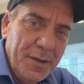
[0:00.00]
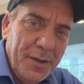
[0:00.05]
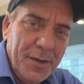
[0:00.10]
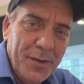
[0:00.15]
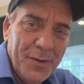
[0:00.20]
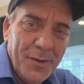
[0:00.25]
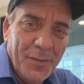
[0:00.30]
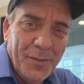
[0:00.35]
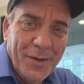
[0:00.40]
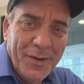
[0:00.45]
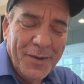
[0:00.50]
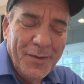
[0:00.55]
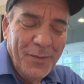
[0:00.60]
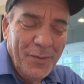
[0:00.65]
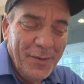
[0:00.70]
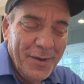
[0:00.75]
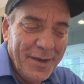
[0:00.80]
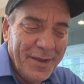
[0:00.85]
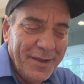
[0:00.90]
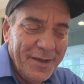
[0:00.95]
a
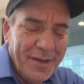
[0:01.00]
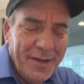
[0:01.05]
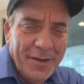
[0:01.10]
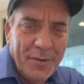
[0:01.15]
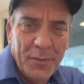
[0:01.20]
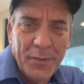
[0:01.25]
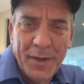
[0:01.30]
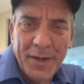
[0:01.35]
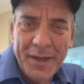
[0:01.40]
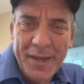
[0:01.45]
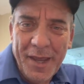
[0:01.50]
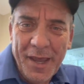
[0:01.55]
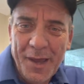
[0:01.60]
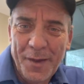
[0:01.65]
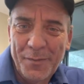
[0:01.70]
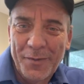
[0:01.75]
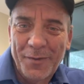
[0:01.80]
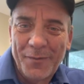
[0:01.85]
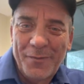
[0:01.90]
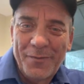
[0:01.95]
quick
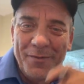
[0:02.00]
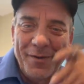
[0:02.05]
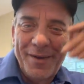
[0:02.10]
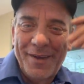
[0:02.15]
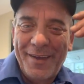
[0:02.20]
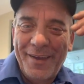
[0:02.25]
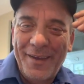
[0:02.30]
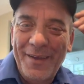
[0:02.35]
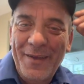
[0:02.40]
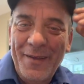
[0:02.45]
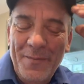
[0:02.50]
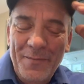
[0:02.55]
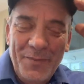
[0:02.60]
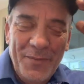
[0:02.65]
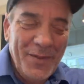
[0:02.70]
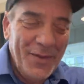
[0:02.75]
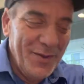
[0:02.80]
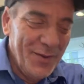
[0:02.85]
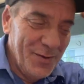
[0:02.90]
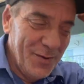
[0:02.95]
recap of,
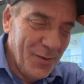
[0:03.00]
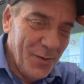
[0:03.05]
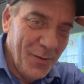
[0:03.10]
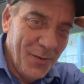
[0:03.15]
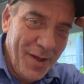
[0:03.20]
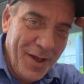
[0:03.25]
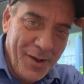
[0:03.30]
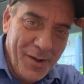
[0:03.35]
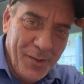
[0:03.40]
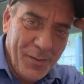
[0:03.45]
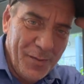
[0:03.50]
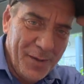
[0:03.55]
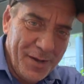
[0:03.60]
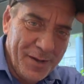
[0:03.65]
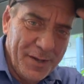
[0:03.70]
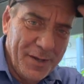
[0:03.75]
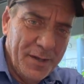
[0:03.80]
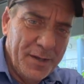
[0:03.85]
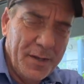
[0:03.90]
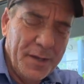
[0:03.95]

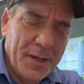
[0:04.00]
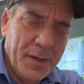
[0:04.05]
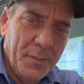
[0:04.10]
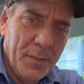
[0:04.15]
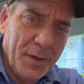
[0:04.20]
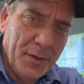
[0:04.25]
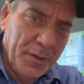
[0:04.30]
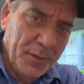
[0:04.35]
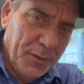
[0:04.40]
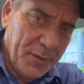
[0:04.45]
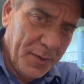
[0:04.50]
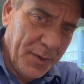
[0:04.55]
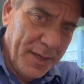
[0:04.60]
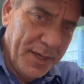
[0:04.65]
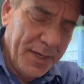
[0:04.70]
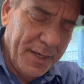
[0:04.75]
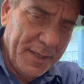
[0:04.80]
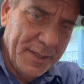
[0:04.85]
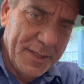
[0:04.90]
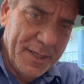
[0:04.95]
how Martin Luther
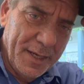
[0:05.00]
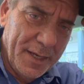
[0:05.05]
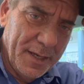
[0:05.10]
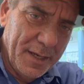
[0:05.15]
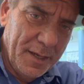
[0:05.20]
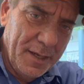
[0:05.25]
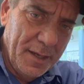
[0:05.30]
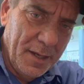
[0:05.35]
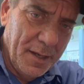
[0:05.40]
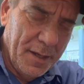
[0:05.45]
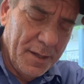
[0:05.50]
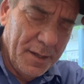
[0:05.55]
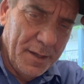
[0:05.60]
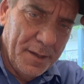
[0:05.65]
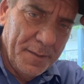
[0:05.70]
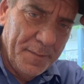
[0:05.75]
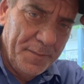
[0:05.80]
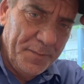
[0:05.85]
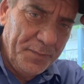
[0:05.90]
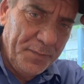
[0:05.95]
King Day,
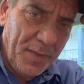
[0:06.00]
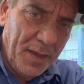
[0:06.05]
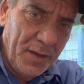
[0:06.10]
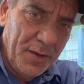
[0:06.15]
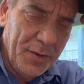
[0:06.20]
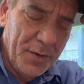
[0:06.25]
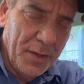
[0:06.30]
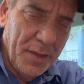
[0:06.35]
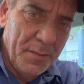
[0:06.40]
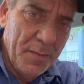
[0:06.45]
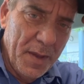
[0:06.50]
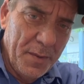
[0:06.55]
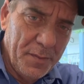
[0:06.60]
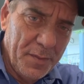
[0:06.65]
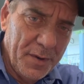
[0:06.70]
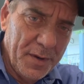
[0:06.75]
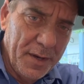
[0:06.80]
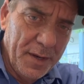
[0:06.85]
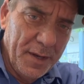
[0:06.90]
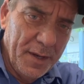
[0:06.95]
the
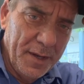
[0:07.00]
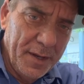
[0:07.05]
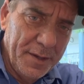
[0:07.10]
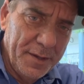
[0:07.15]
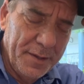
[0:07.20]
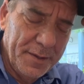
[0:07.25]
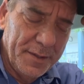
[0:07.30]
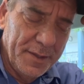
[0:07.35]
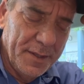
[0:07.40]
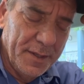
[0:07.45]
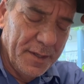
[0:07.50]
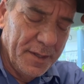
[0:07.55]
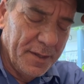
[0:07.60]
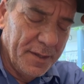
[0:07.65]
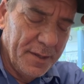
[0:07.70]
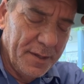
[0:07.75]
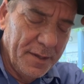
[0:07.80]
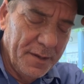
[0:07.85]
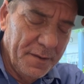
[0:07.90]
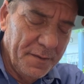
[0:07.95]
memory and
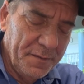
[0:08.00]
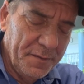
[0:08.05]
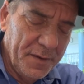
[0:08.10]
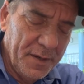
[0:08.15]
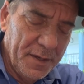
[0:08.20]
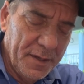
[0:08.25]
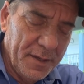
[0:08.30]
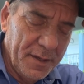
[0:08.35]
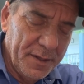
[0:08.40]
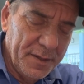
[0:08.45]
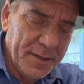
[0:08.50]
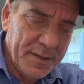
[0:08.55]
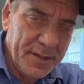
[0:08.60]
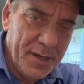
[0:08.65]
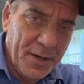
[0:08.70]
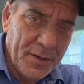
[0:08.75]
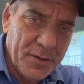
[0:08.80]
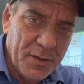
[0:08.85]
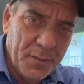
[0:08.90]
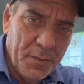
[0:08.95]
of
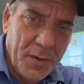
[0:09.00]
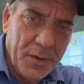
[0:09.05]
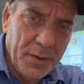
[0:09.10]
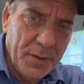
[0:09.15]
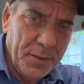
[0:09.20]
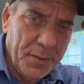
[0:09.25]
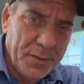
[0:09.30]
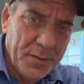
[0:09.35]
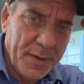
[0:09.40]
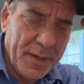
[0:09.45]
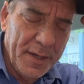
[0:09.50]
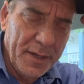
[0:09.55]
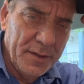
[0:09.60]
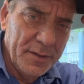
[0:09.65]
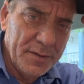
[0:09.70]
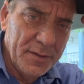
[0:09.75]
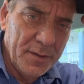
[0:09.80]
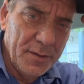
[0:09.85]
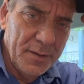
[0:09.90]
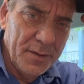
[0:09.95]
Dr. Martin Luther King
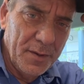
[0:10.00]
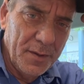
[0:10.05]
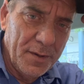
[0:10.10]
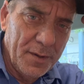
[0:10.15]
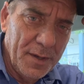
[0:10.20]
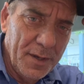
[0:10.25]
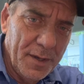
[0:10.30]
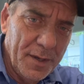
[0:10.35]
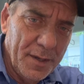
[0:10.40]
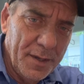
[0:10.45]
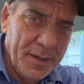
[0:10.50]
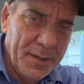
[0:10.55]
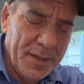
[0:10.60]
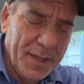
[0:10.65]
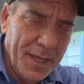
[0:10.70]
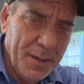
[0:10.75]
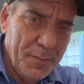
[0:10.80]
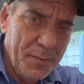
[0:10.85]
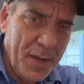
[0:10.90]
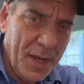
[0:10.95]
Jr. And
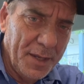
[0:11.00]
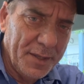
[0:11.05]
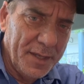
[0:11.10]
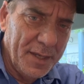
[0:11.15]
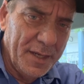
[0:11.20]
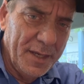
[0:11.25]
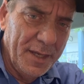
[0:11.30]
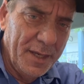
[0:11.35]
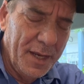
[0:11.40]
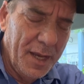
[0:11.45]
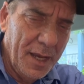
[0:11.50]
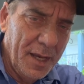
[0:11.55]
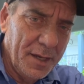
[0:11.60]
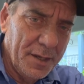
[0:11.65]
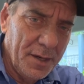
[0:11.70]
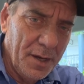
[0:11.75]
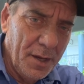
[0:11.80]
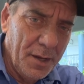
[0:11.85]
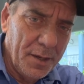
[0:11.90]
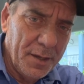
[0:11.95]
the impact that he
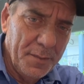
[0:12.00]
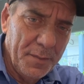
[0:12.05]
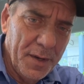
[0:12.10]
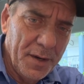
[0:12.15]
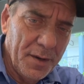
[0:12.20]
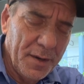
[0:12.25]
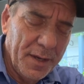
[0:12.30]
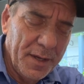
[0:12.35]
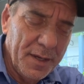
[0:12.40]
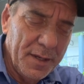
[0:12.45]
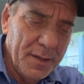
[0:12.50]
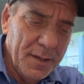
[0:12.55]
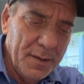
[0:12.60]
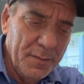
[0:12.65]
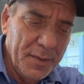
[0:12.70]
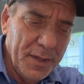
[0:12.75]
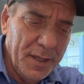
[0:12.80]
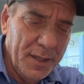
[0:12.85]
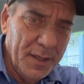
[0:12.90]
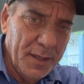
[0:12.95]
had on America and
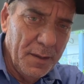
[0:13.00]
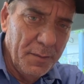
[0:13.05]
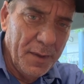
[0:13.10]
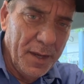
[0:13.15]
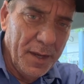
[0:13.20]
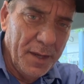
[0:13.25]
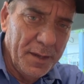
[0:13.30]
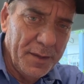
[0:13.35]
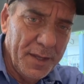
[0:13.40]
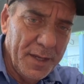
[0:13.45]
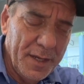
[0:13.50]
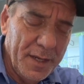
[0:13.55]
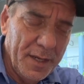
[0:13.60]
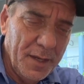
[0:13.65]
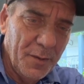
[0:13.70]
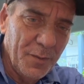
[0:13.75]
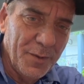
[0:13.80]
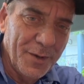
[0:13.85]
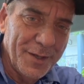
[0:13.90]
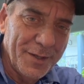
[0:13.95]
being the man that he
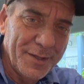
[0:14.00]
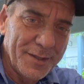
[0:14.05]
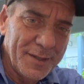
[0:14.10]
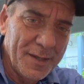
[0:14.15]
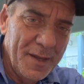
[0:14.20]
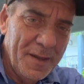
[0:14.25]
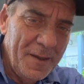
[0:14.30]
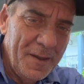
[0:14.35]
was.